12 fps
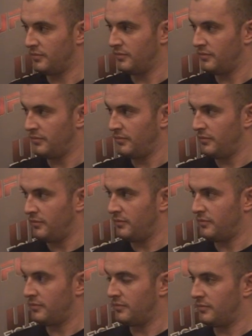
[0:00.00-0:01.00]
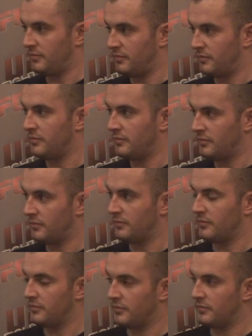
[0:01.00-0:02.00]

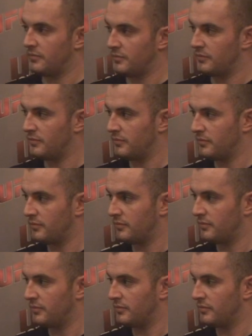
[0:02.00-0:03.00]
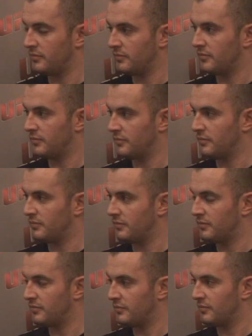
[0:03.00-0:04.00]

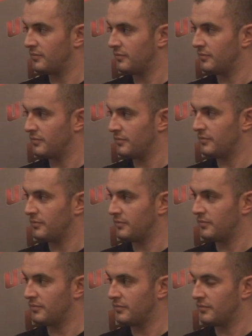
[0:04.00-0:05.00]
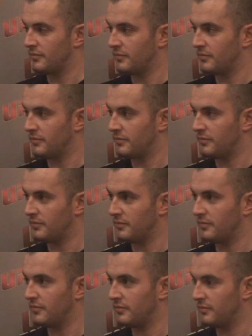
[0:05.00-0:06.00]

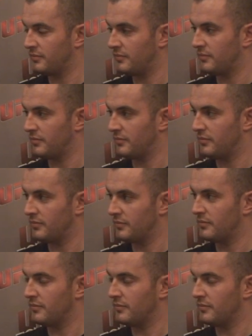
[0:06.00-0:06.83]
The person shown says nothing.